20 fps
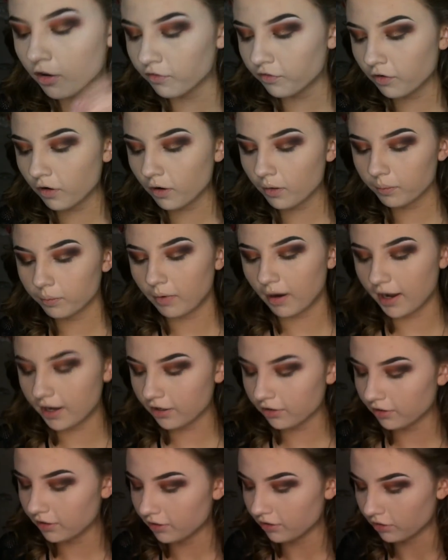For a
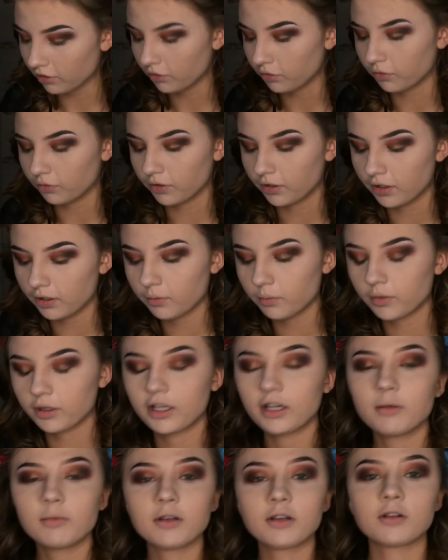brighter inner corner, we're
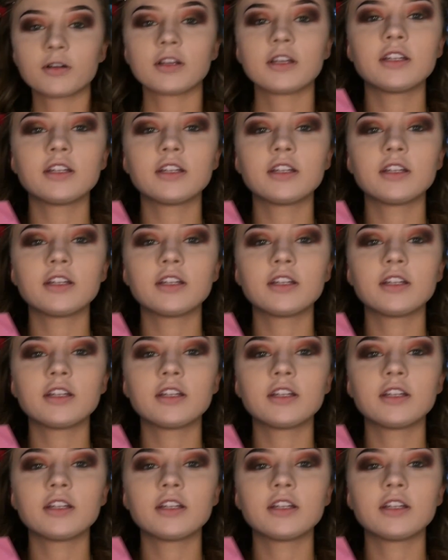going to be going